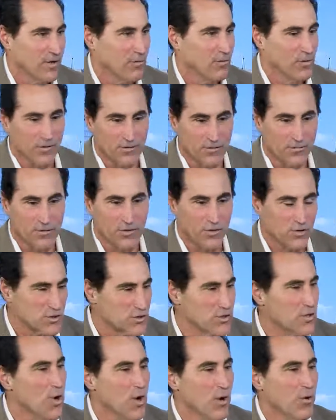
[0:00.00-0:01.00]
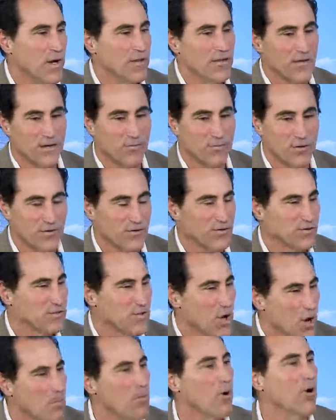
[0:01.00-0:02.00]
When there's
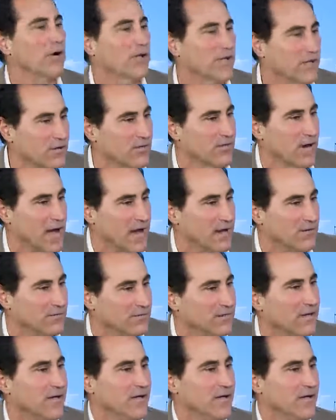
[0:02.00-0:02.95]
no market around.